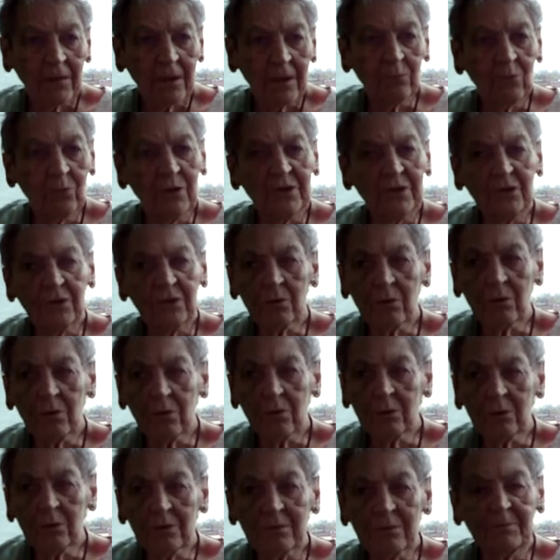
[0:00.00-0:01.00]
And when you're
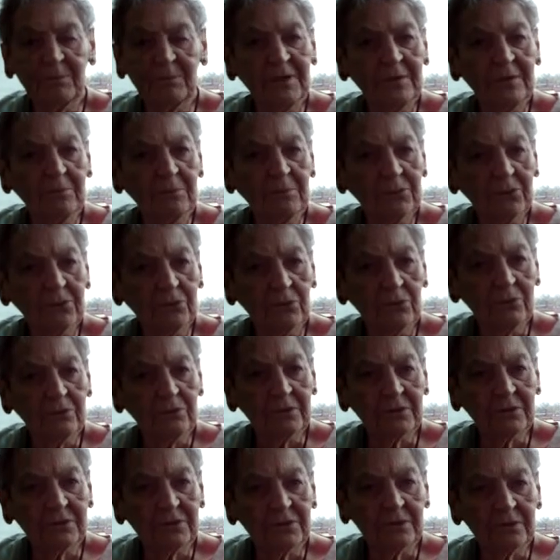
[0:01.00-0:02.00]
old, people
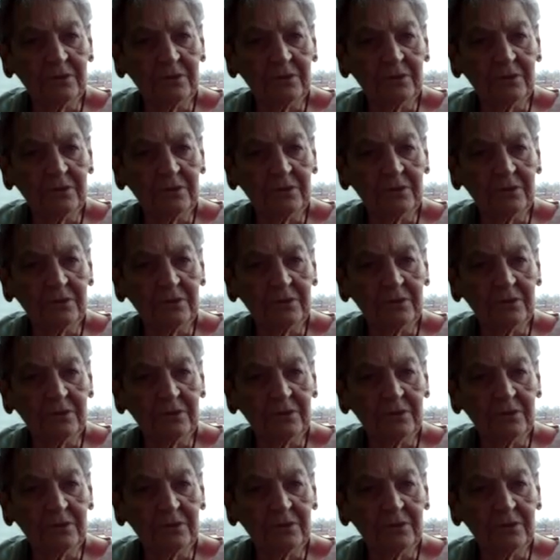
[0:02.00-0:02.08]
don't